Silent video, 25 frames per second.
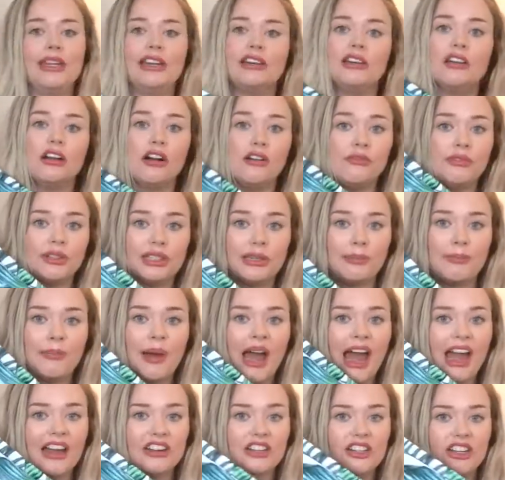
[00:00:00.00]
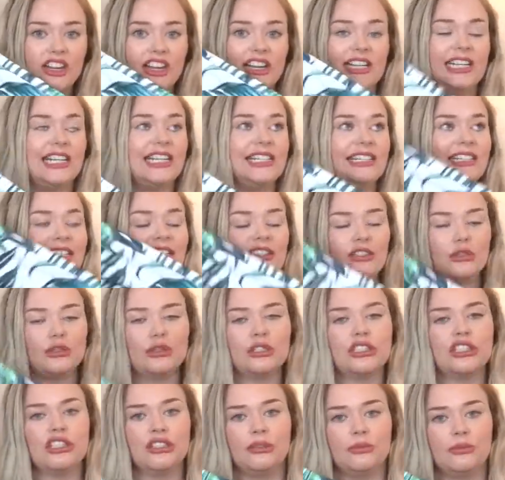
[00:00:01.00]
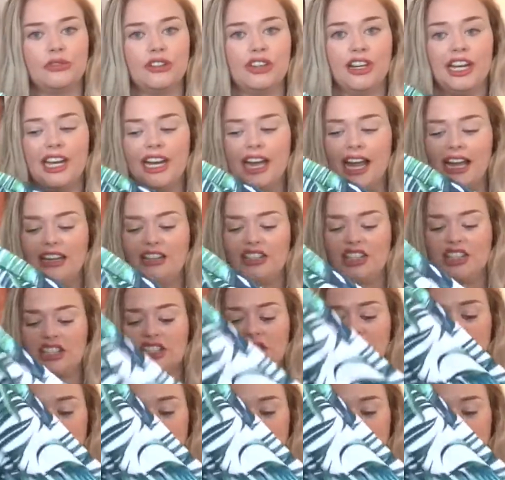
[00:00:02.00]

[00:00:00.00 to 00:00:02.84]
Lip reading: in love with the pattern. It's so summery and just